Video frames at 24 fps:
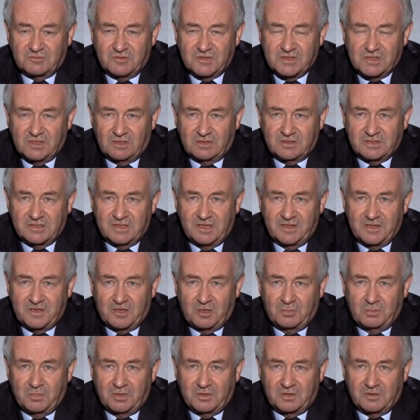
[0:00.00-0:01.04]
resulting in the
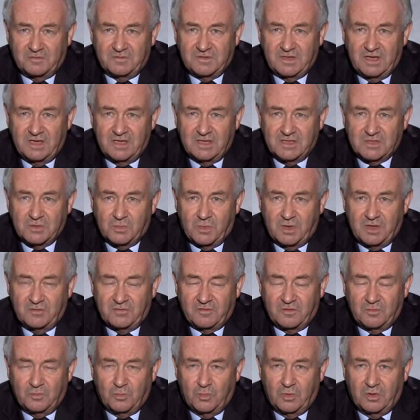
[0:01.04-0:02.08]
number of days away
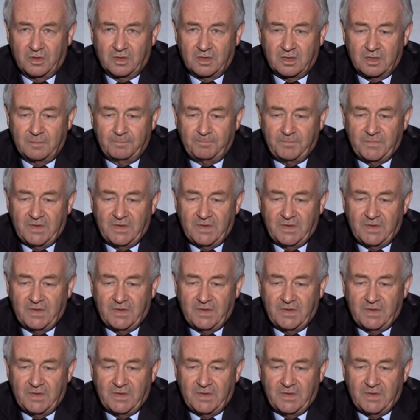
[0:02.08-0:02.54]
from work.